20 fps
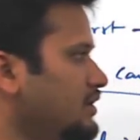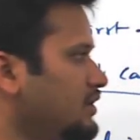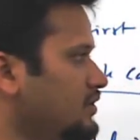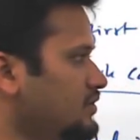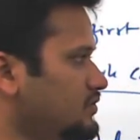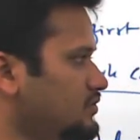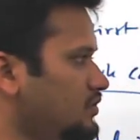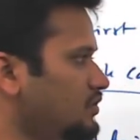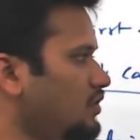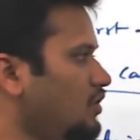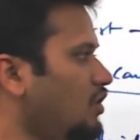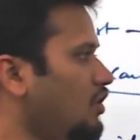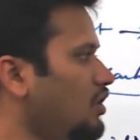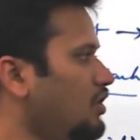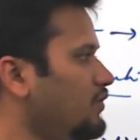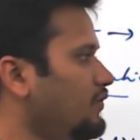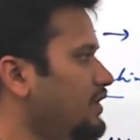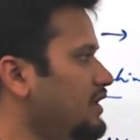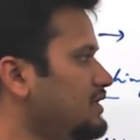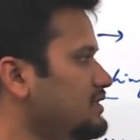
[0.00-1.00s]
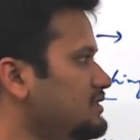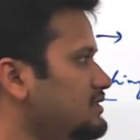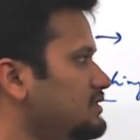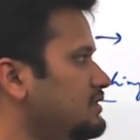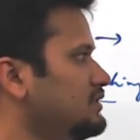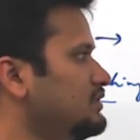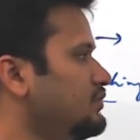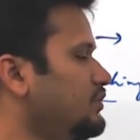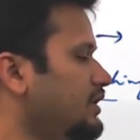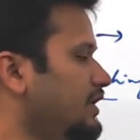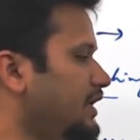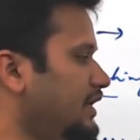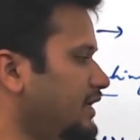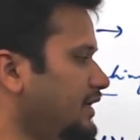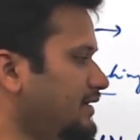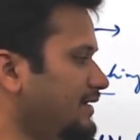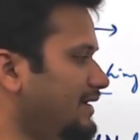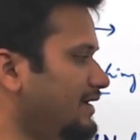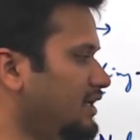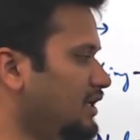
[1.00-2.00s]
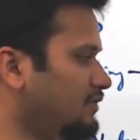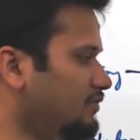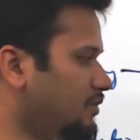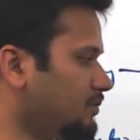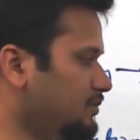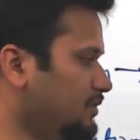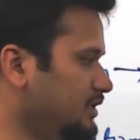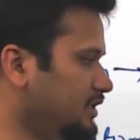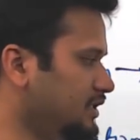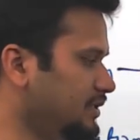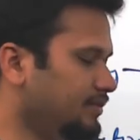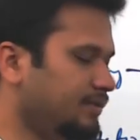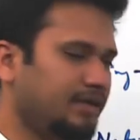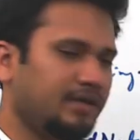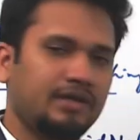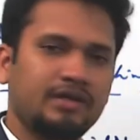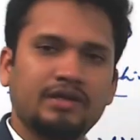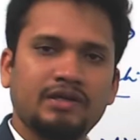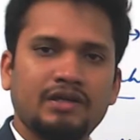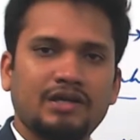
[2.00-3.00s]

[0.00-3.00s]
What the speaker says: So always you are getting data from the DB,